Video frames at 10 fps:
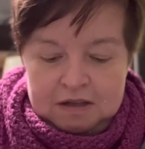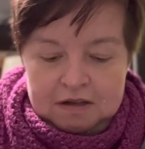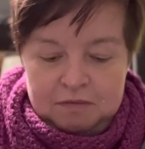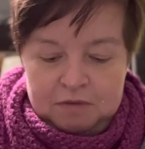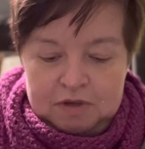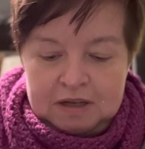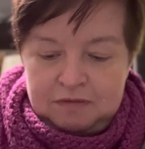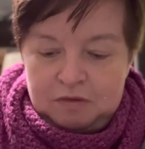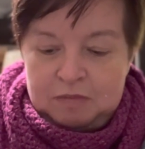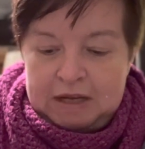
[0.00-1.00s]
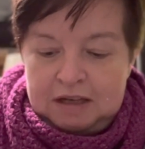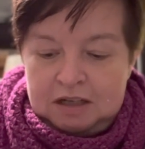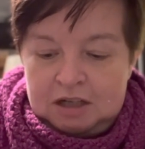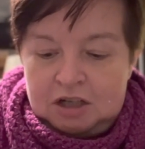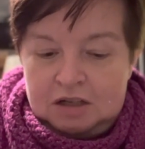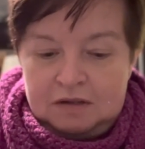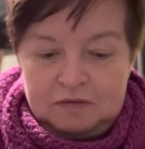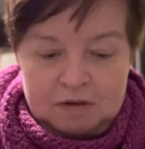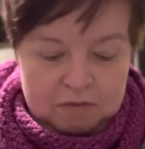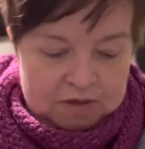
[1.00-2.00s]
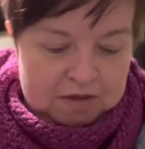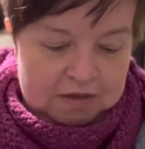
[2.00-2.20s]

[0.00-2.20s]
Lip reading: to pay attention if I would